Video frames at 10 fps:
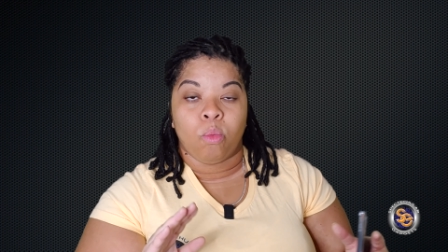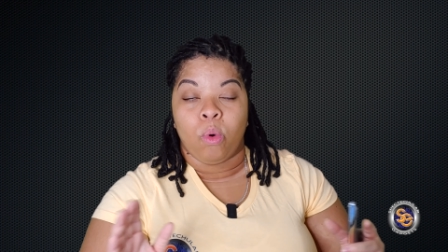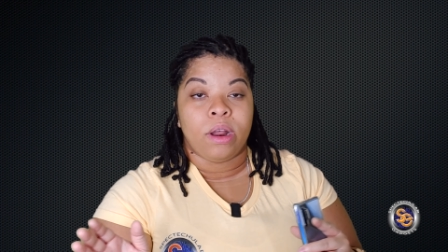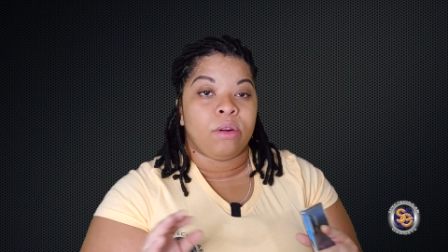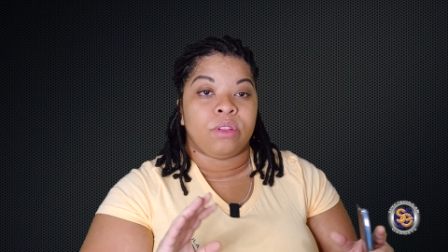
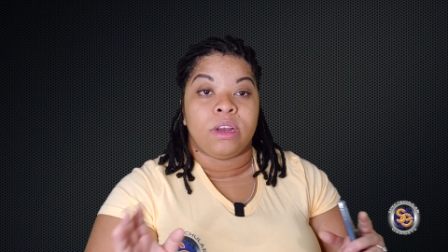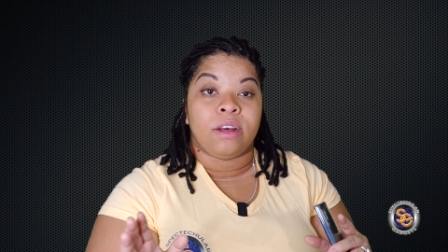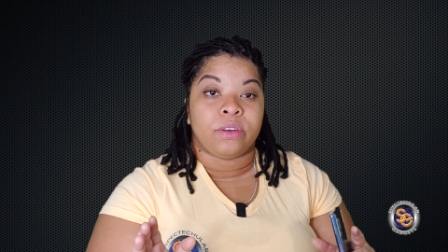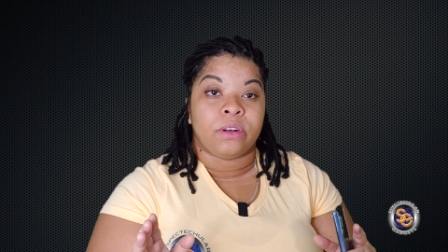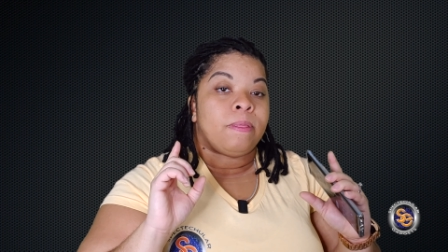One or the
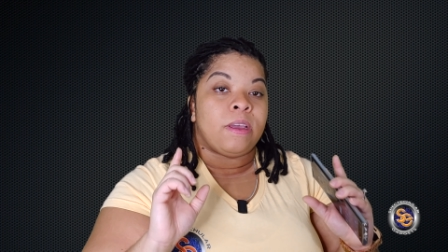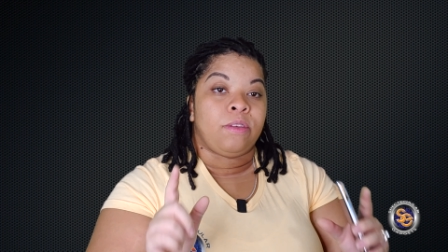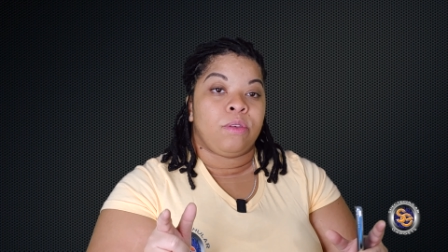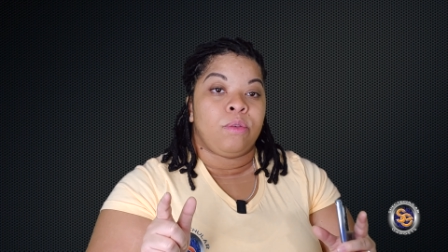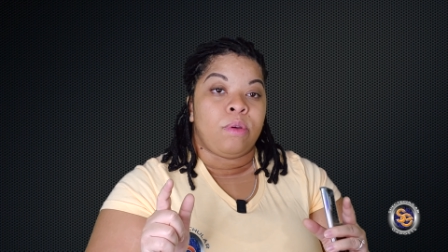other. They
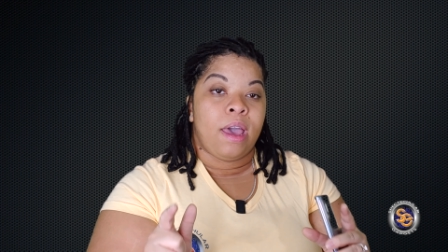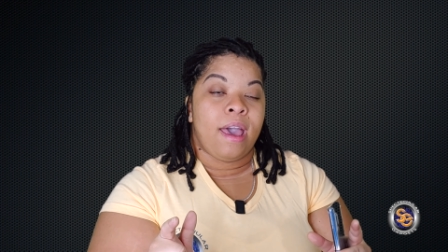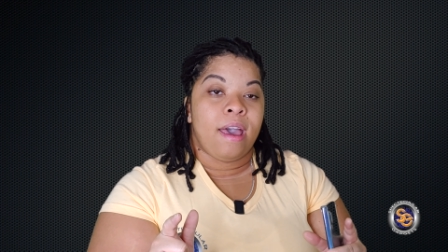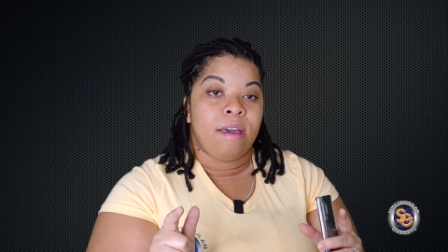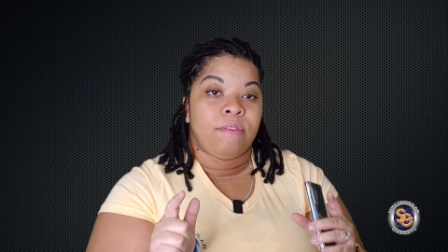do
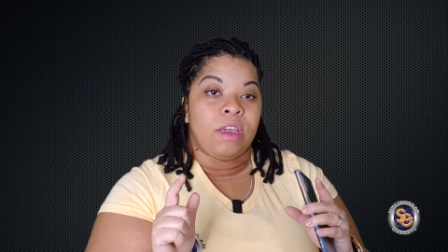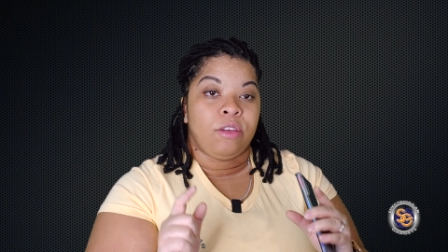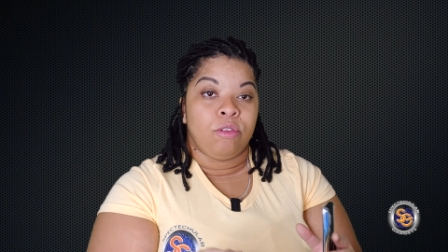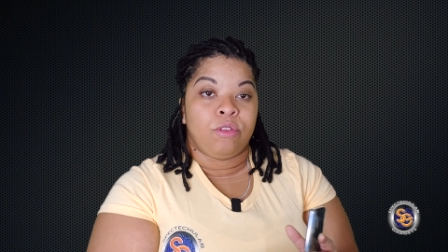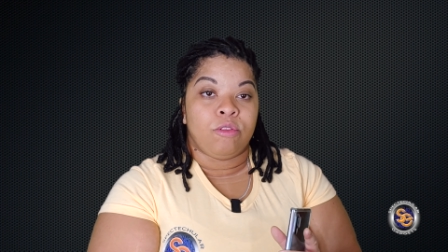have a
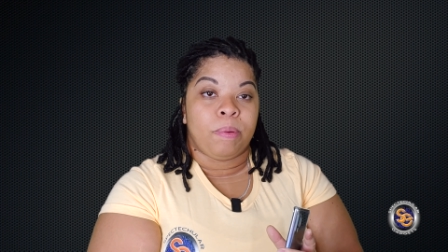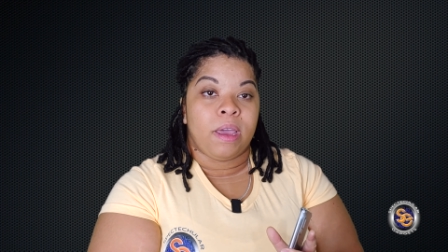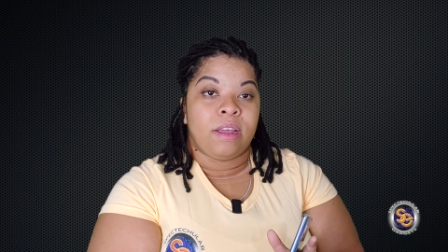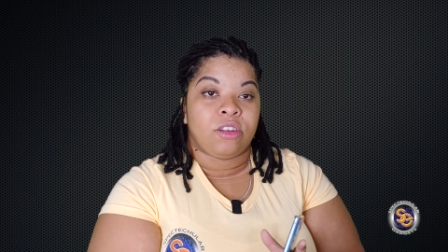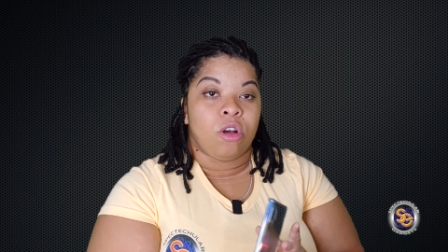YouTube
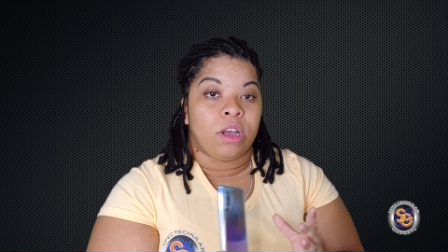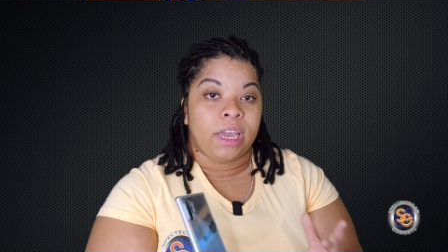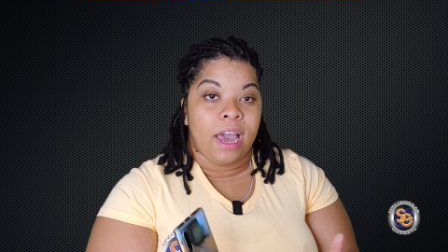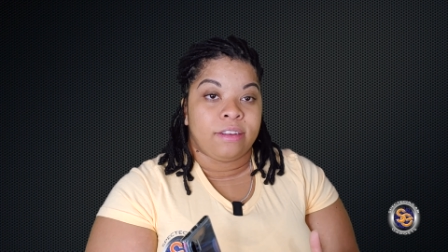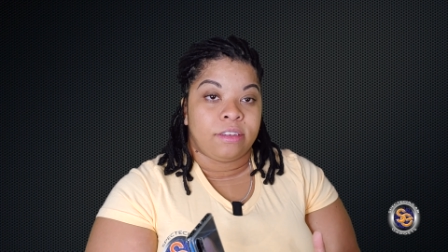page
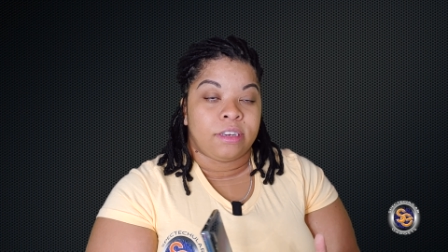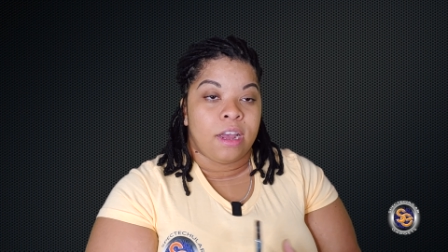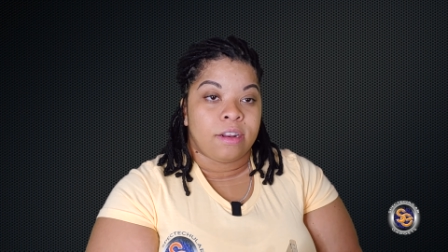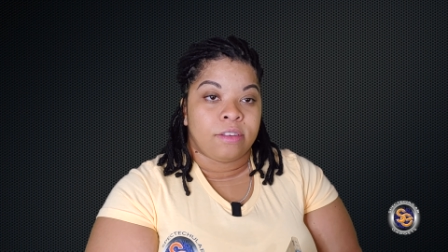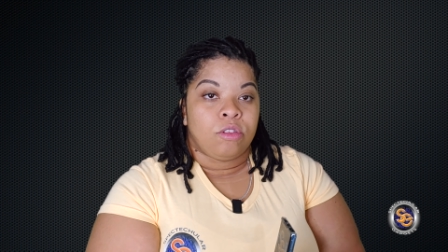called Gadget
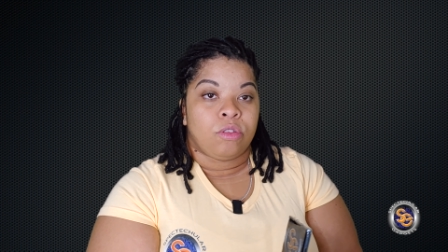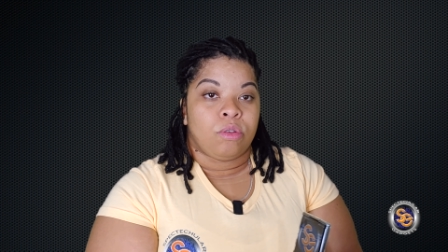Chats.